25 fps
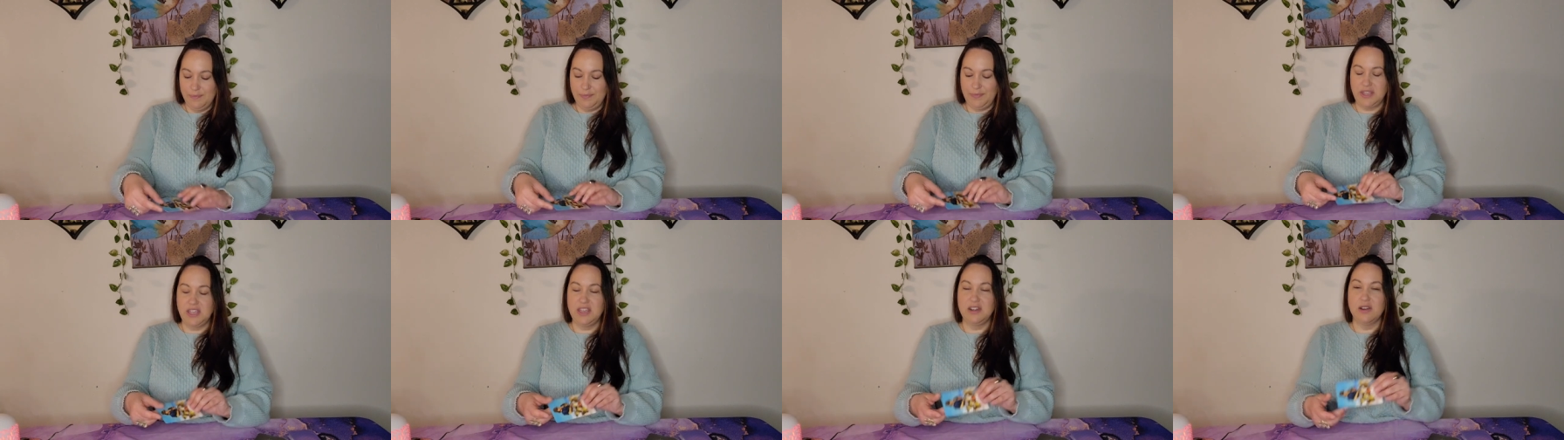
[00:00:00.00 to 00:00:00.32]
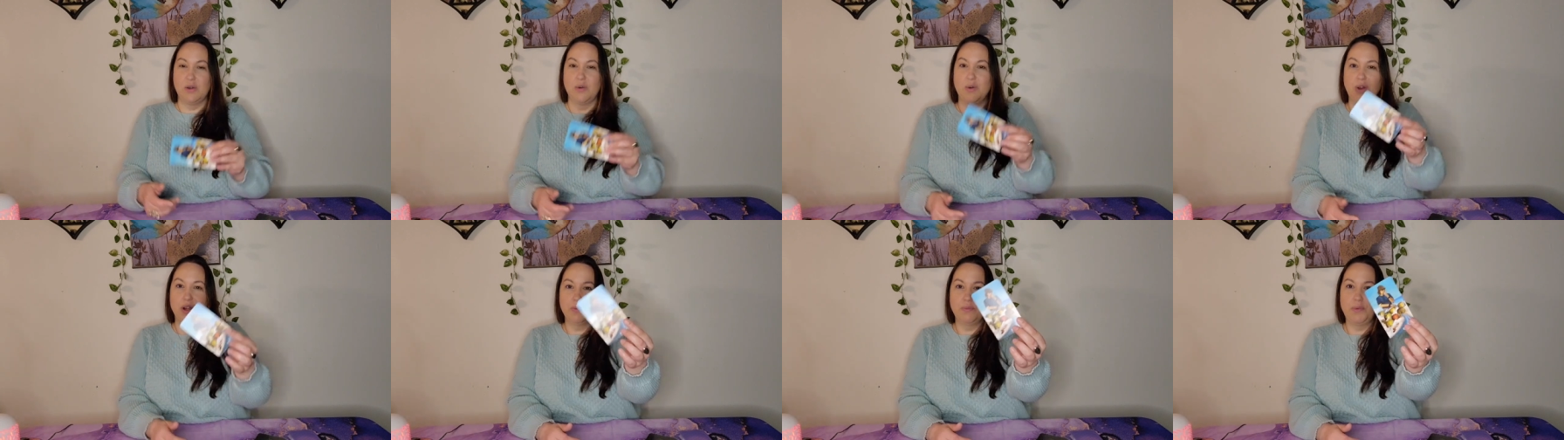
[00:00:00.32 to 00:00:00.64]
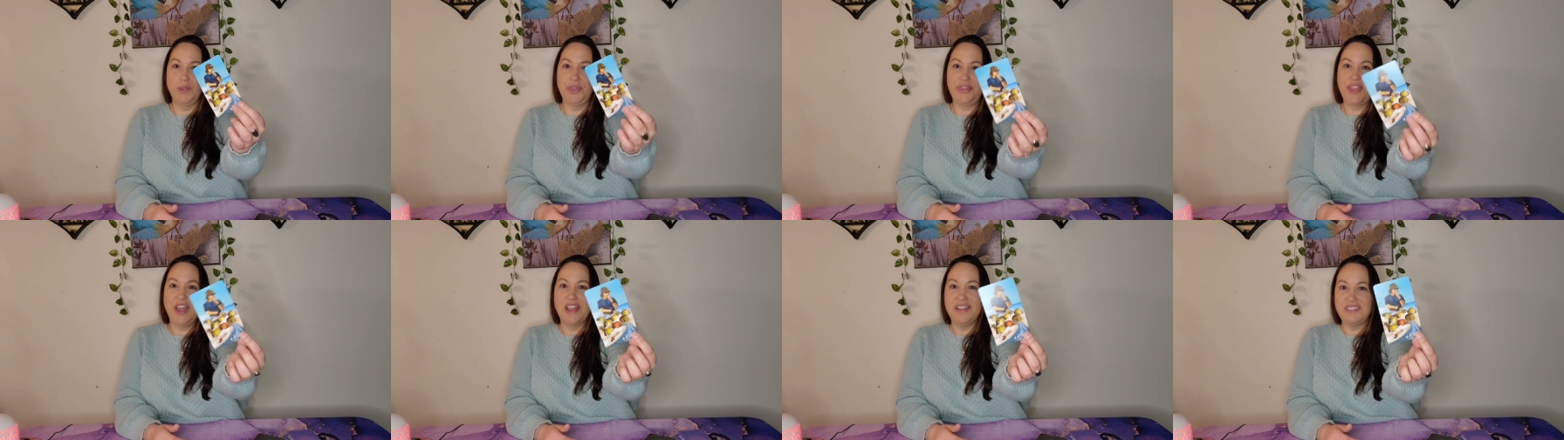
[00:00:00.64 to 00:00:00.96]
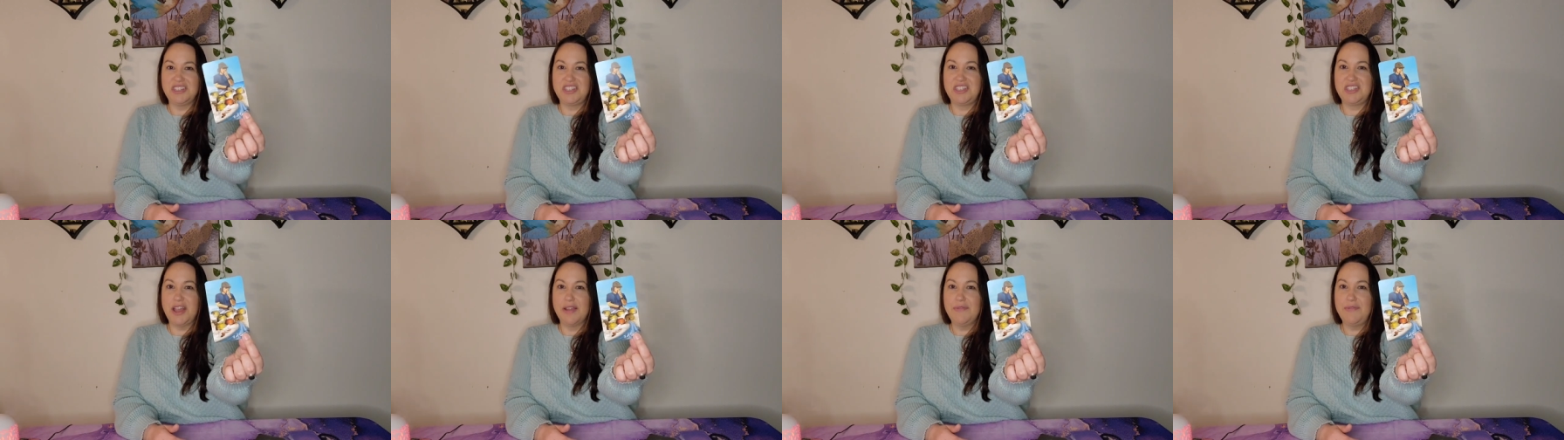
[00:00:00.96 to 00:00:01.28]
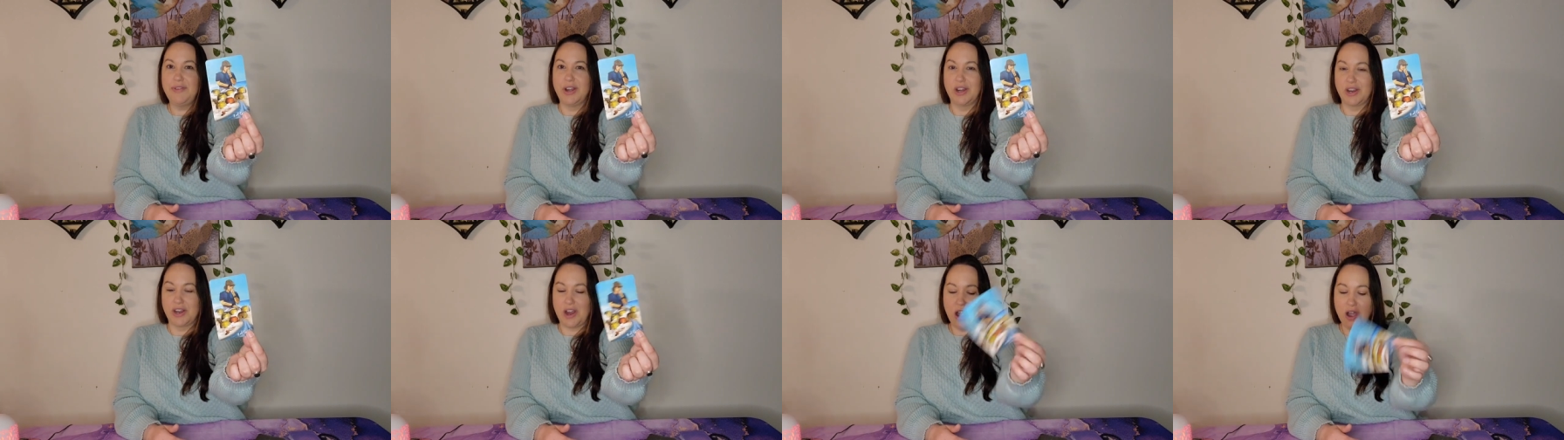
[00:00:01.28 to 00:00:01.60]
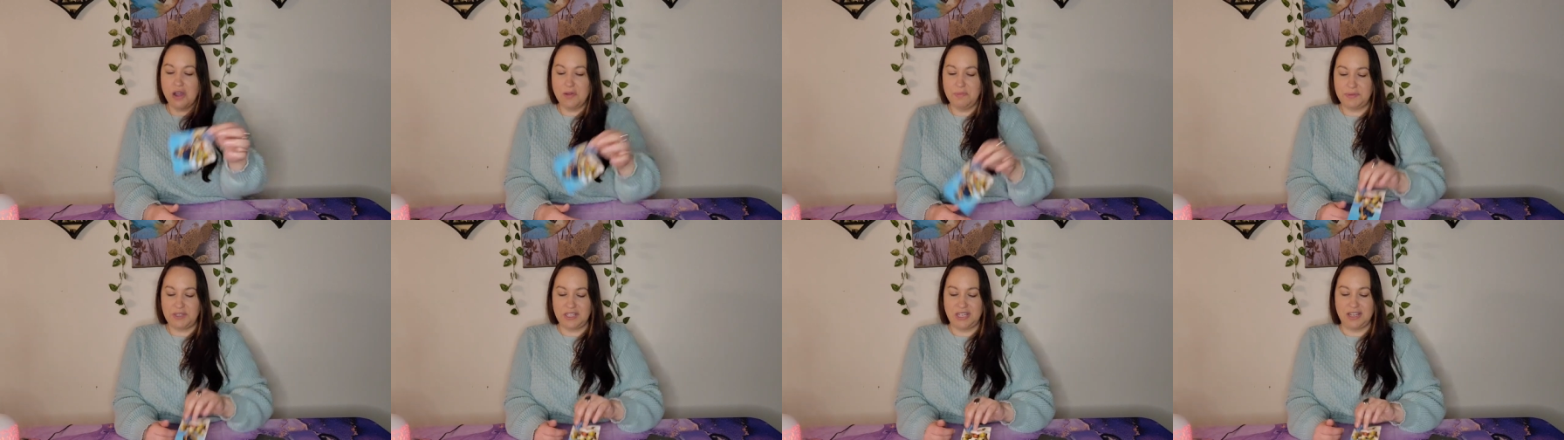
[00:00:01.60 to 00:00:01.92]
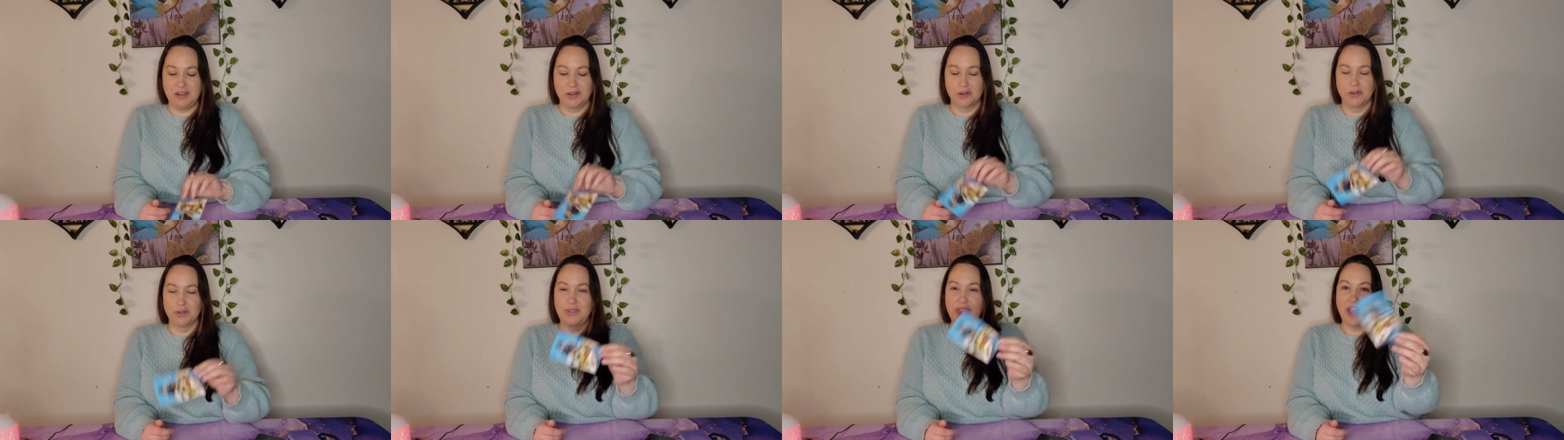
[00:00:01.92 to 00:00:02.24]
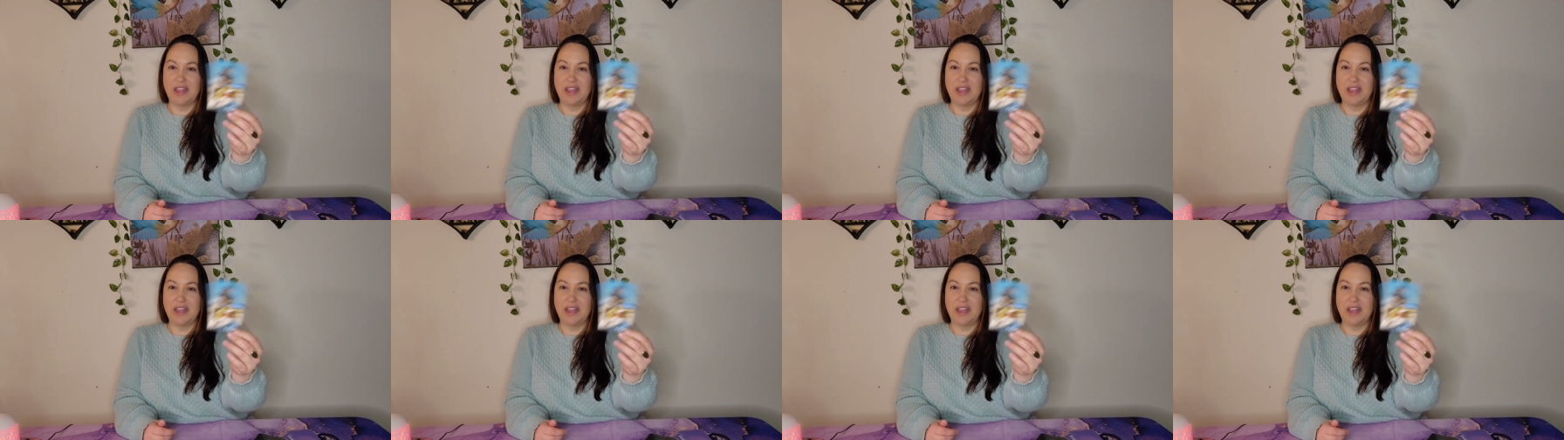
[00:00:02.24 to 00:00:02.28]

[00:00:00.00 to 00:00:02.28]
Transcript: You know, and with that Seven of Cups here